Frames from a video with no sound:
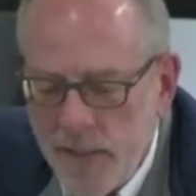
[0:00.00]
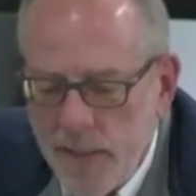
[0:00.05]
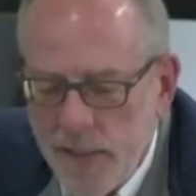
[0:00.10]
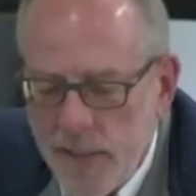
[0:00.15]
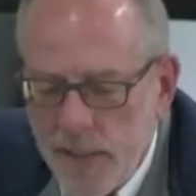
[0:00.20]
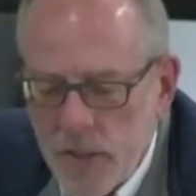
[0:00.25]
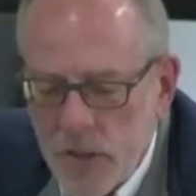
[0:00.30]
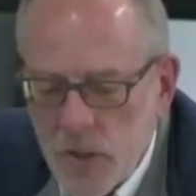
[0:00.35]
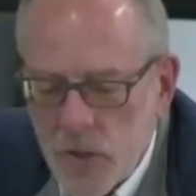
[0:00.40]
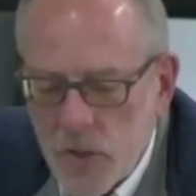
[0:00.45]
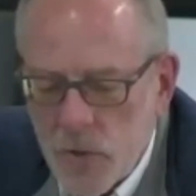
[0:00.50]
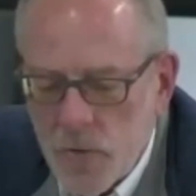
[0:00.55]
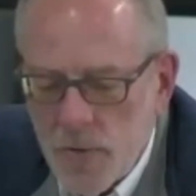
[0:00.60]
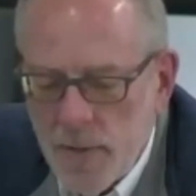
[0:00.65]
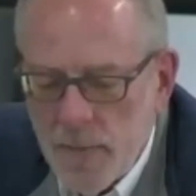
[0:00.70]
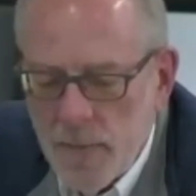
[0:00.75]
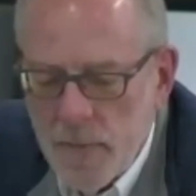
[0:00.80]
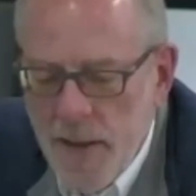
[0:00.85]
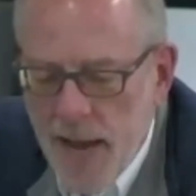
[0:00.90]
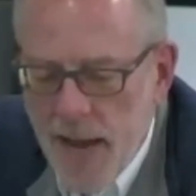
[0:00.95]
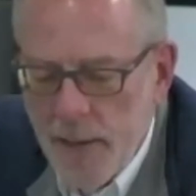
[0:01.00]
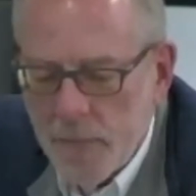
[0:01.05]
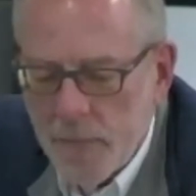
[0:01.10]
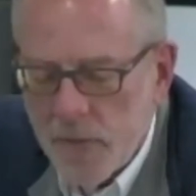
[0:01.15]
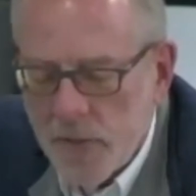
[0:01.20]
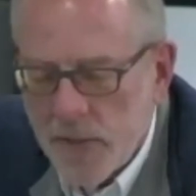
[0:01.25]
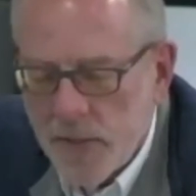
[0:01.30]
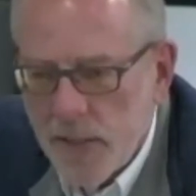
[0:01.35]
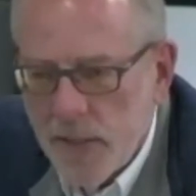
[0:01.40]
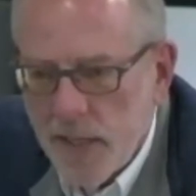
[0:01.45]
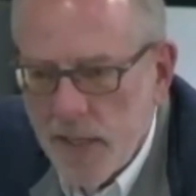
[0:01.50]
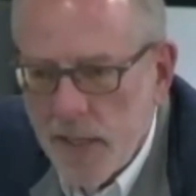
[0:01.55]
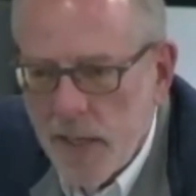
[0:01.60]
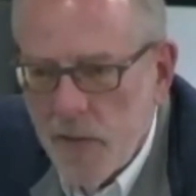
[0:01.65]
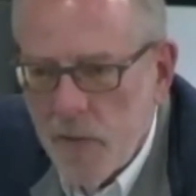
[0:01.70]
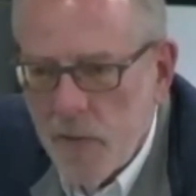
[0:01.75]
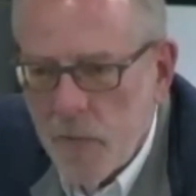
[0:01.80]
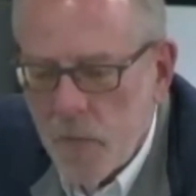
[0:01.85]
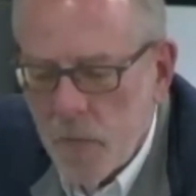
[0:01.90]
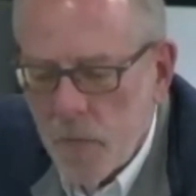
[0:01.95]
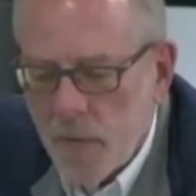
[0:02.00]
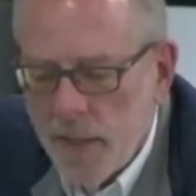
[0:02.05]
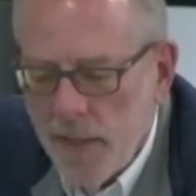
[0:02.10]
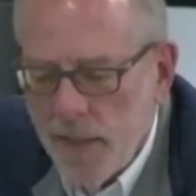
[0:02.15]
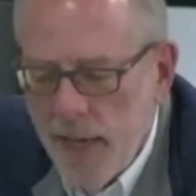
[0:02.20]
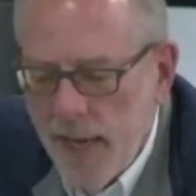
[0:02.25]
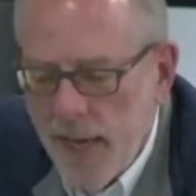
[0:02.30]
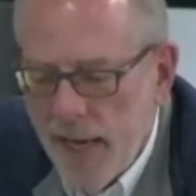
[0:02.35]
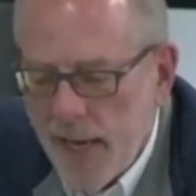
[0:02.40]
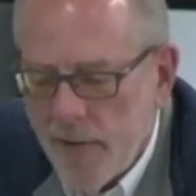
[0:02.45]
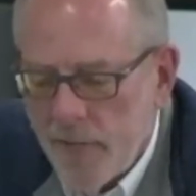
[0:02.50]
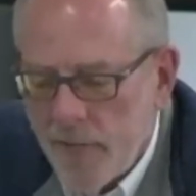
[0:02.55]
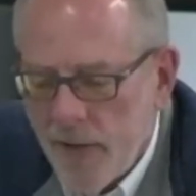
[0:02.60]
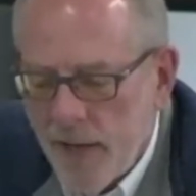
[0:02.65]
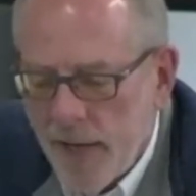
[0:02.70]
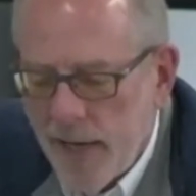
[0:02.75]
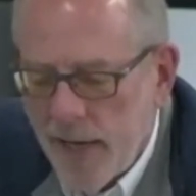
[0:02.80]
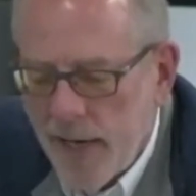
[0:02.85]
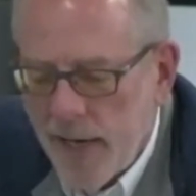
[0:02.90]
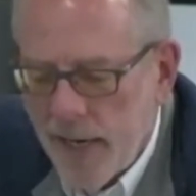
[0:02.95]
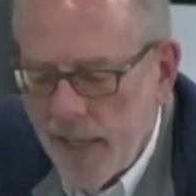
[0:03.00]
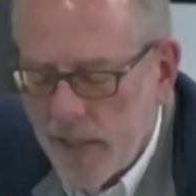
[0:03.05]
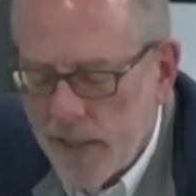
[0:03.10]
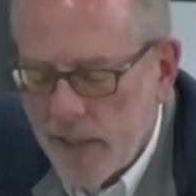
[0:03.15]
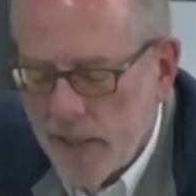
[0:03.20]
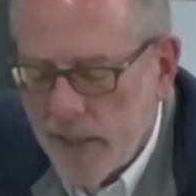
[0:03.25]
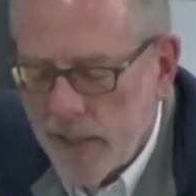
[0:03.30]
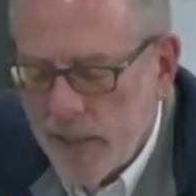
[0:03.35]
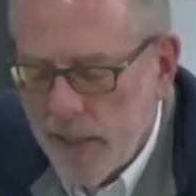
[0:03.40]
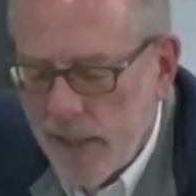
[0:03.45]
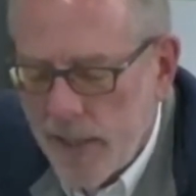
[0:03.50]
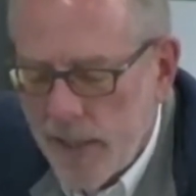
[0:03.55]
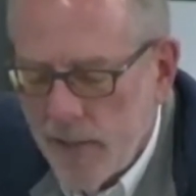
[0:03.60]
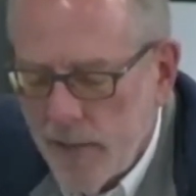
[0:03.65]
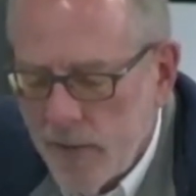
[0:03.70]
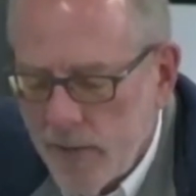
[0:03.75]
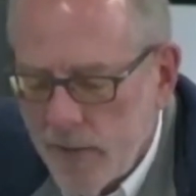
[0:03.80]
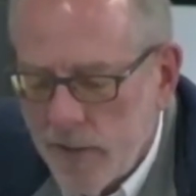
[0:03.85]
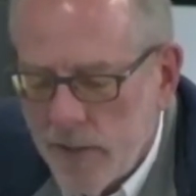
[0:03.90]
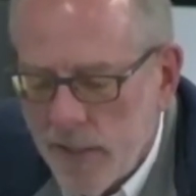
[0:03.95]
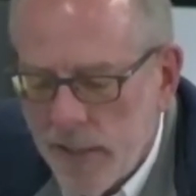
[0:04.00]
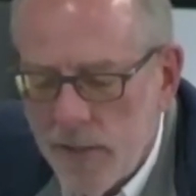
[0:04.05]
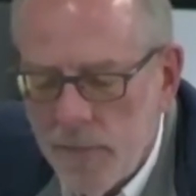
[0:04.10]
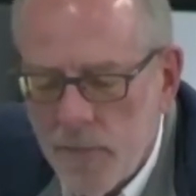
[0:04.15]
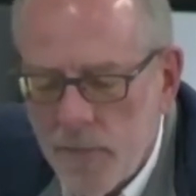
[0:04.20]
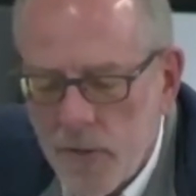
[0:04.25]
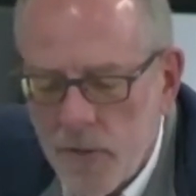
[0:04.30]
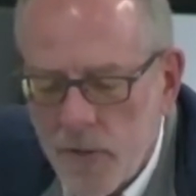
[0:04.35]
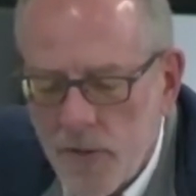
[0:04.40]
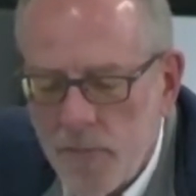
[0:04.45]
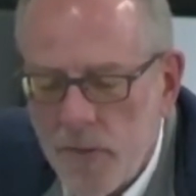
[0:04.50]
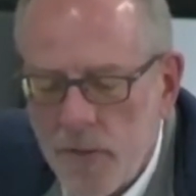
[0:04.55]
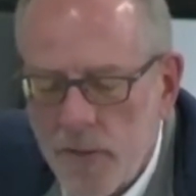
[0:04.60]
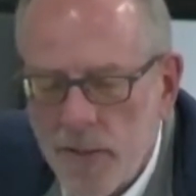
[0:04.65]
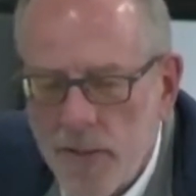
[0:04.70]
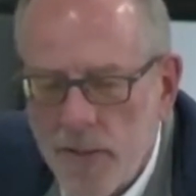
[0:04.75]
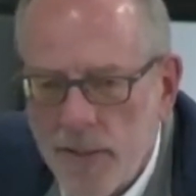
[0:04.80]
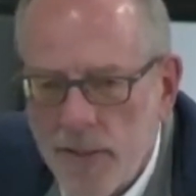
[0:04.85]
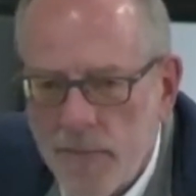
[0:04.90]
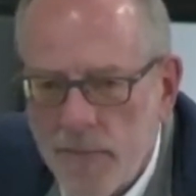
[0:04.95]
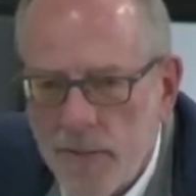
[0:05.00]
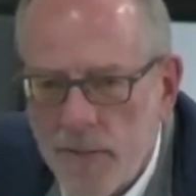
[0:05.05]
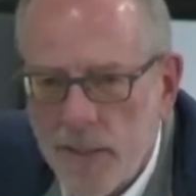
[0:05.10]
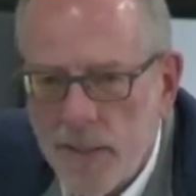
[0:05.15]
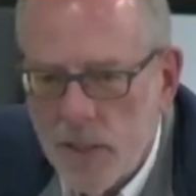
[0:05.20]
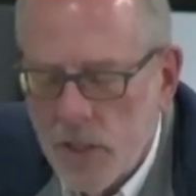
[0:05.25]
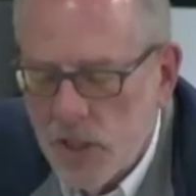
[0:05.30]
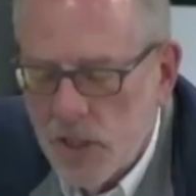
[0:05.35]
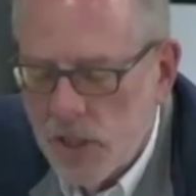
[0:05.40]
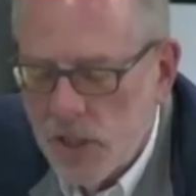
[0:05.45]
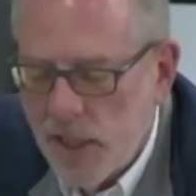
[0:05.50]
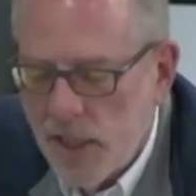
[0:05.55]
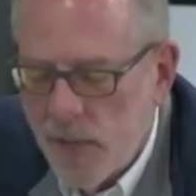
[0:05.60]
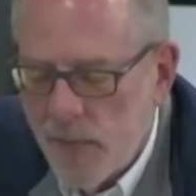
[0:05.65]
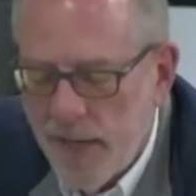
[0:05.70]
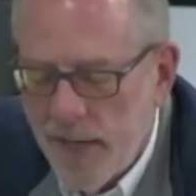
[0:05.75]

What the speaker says: So Scribble Maps, we have a license now, Sustainable Coburg, and we're going to share.